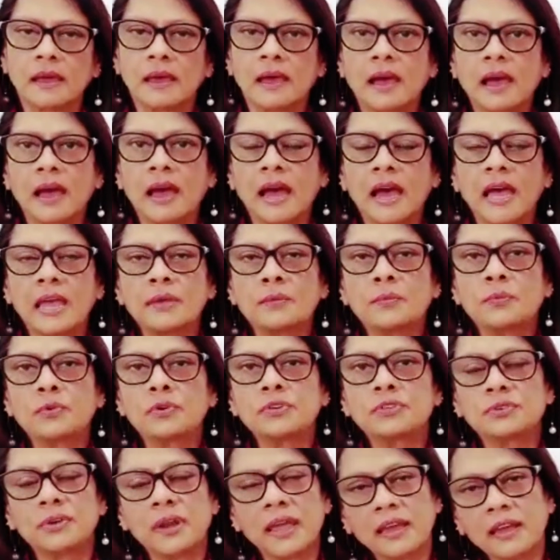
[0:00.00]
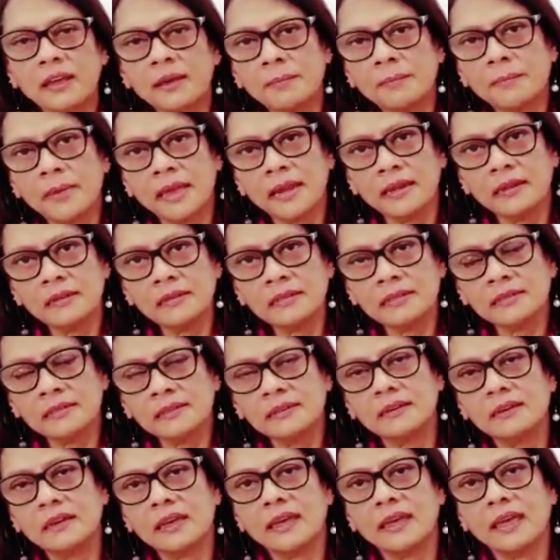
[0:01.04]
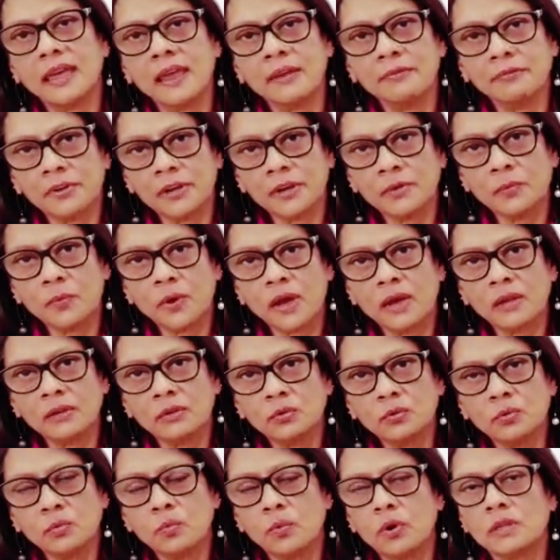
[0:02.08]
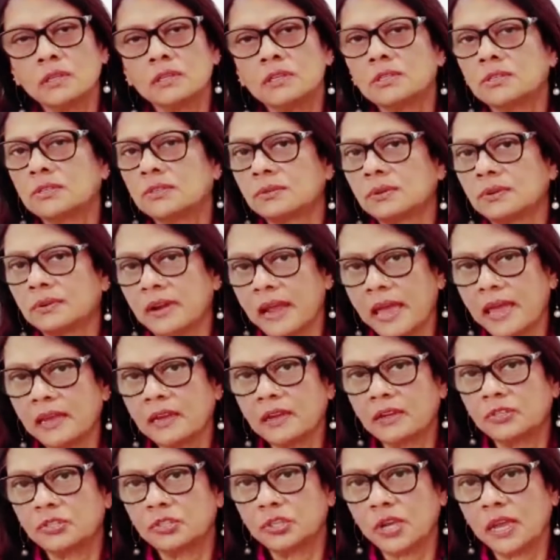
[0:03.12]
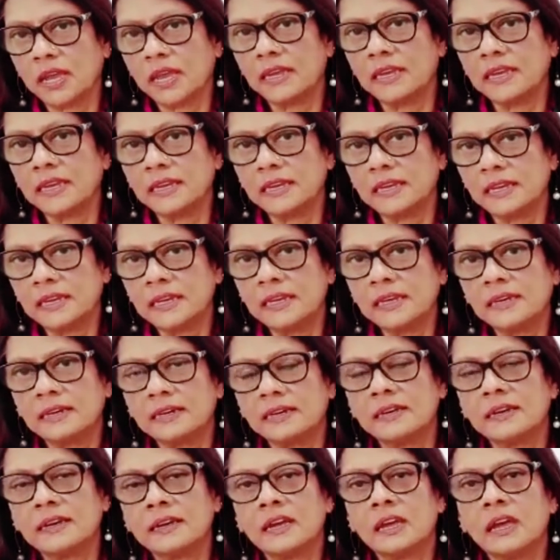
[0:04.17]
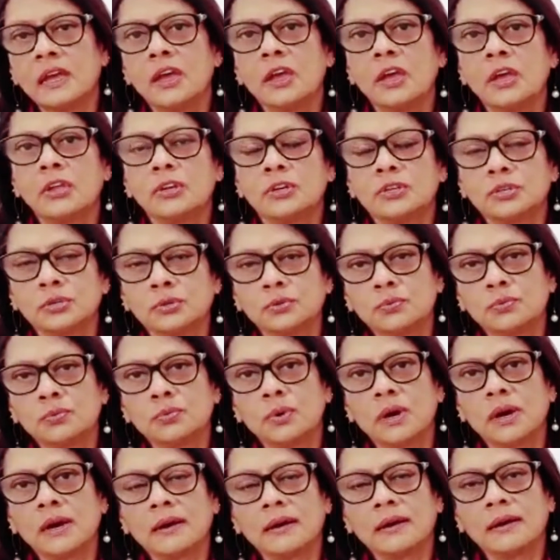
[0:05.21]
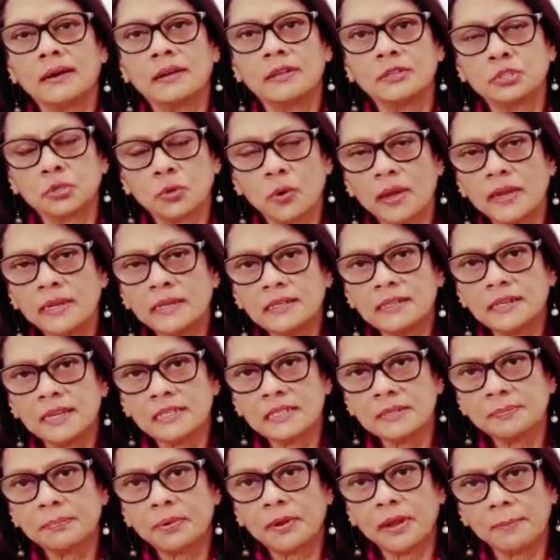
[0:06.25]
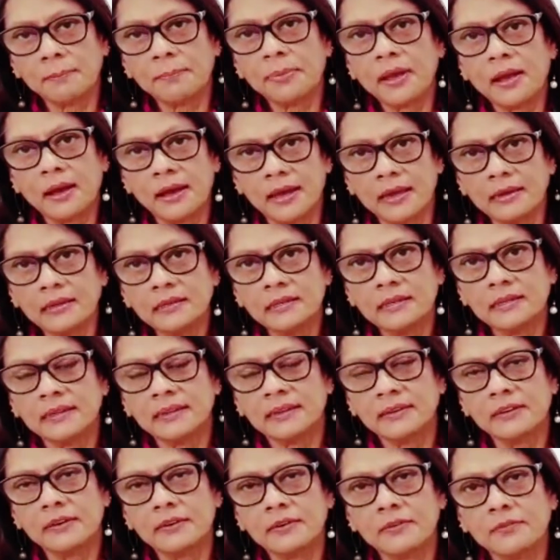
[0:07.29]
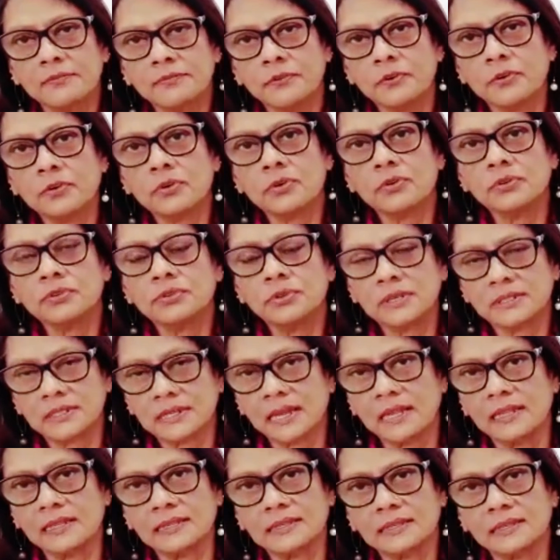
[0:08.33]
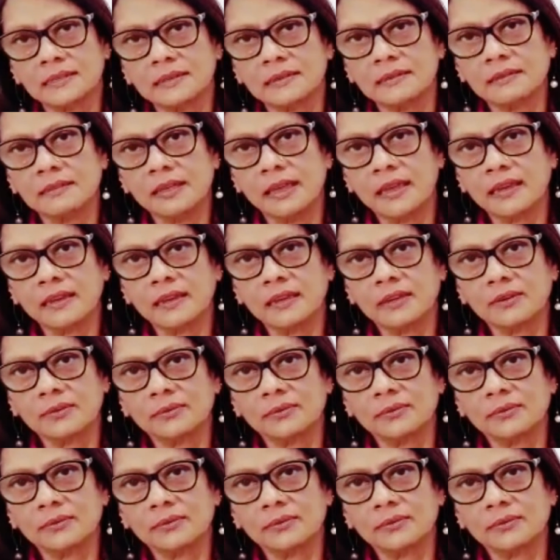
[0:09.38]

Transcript: I would recommend everyone who wants to crack JEE to uh, join TestprepKart for good results. Thank you.